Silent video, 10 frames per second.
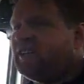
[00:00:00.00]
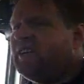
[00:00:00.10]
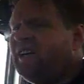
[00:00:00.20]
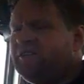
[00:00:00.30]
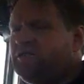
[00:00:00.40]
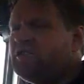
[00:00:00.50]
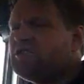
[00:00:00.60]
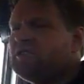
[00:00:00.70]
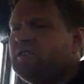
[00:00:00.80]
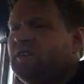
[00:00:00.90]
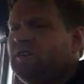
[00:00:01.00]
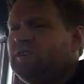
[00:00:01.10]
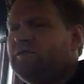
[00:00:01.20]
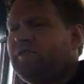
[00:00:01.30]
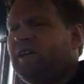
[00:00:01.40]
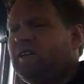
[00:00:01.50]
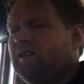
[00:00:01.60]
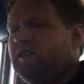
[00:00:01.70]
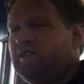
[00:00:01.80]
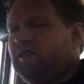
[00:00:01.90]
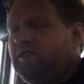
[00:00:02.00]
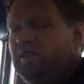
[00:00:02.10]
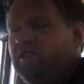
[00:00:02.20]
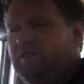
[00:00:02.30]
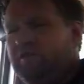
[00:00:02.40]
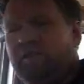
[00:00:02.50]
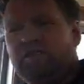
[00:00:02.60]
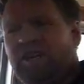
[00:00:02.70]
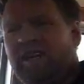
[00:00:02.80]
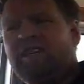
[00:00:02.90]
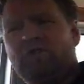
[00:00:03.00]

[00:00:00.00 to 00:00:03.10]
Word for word: shrimp that are caught and are too small to eat. That's